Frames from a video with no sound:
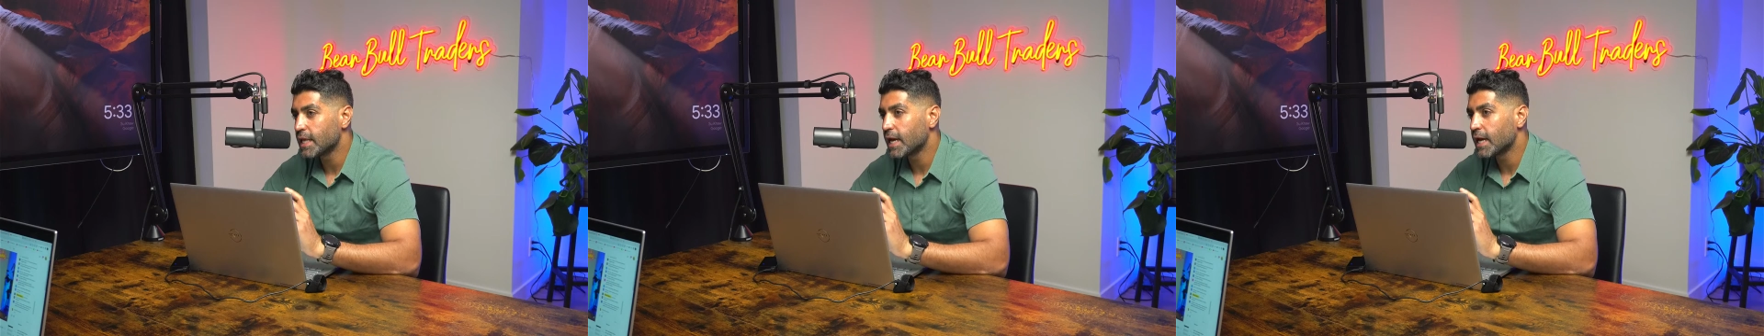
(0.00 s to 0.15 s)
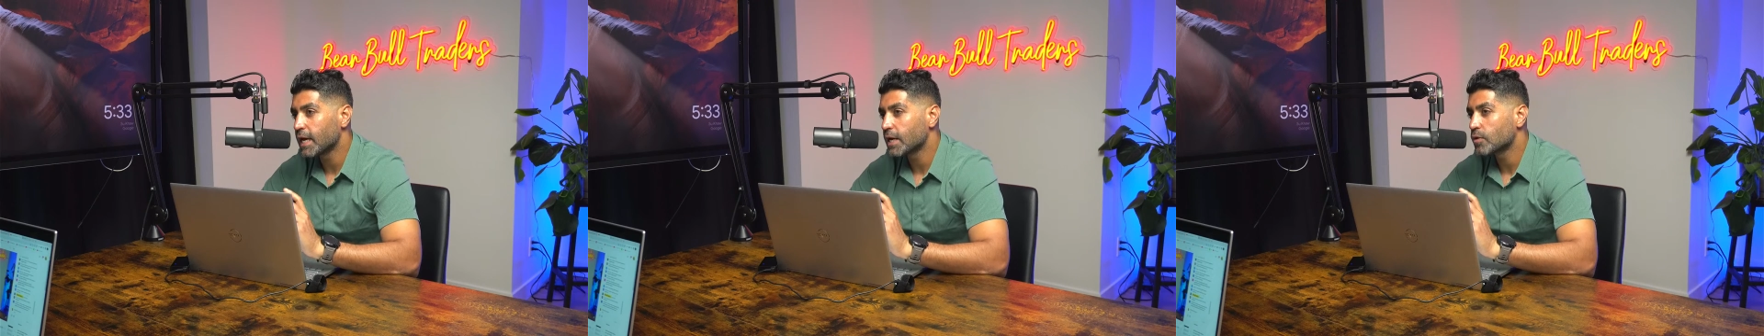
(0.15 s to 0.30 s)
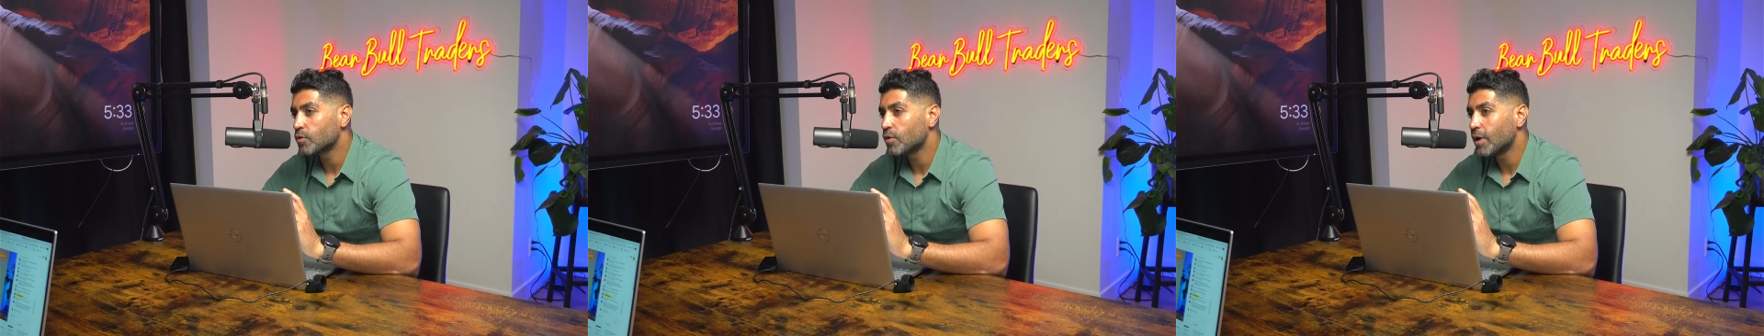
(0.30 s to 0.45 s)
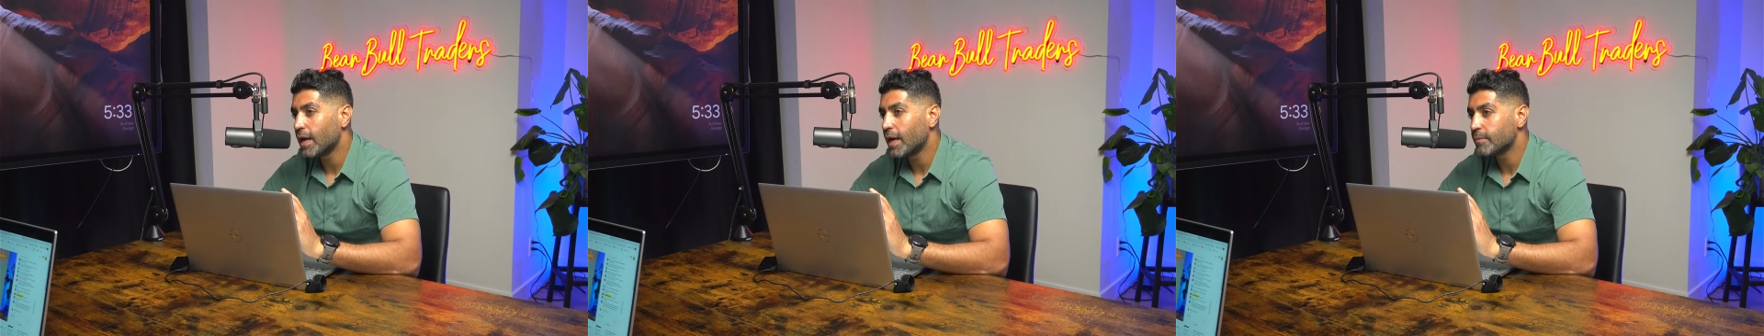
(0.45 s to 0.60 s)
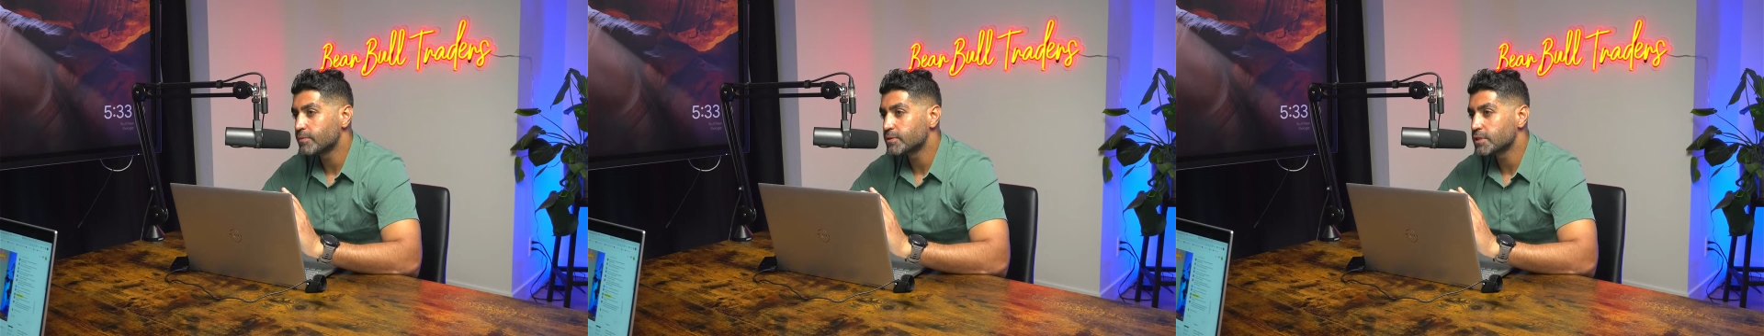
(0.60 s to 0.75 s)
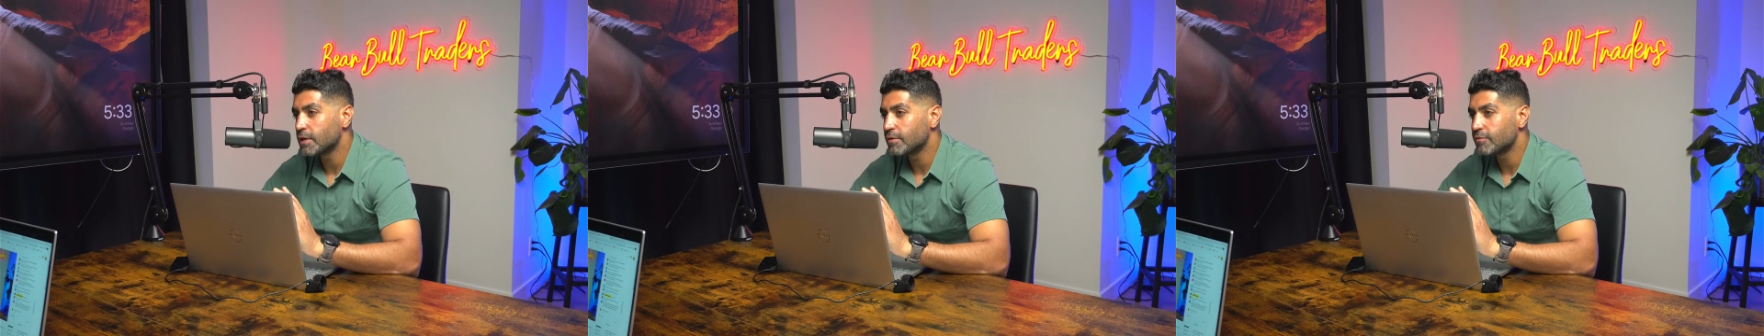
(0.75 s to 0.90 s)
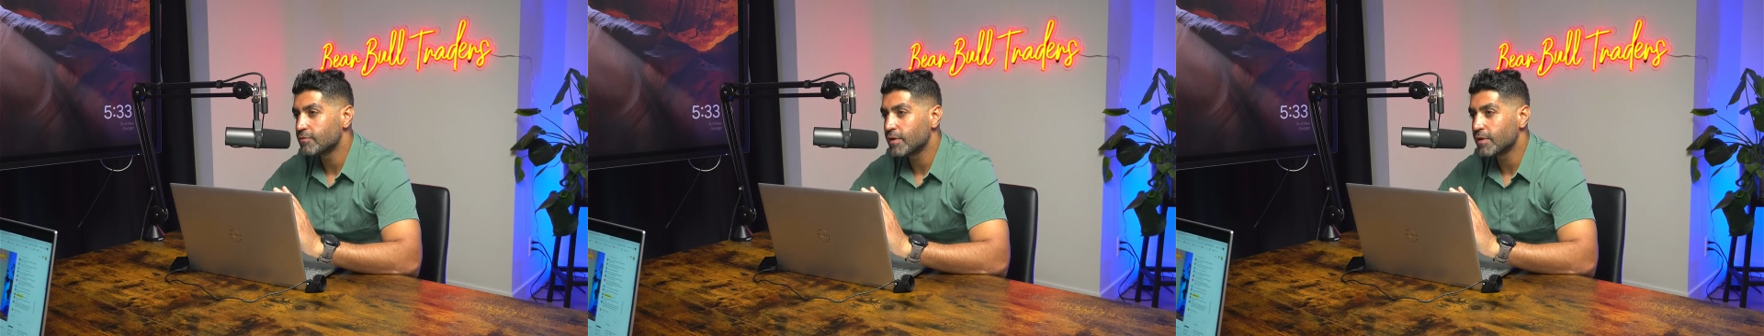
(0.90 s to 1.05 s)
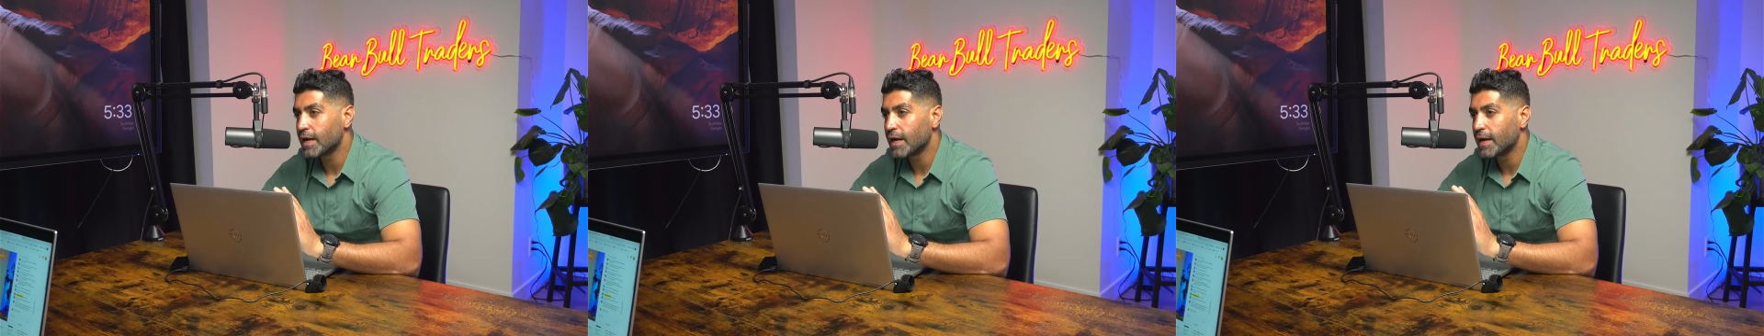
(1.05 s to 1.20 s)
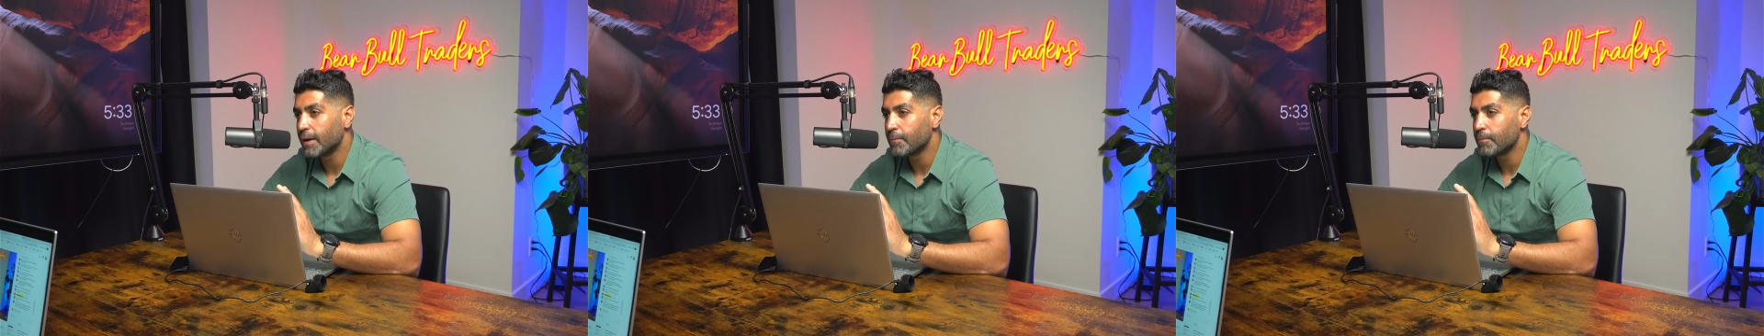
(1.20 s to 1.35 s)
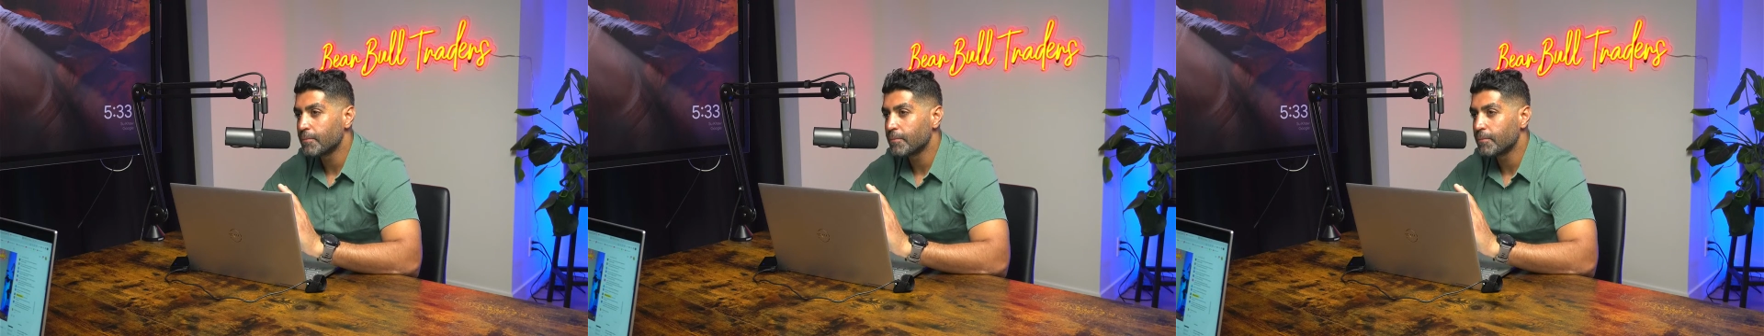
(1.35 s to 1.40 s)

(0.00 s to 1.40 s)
uh, collapse of uh,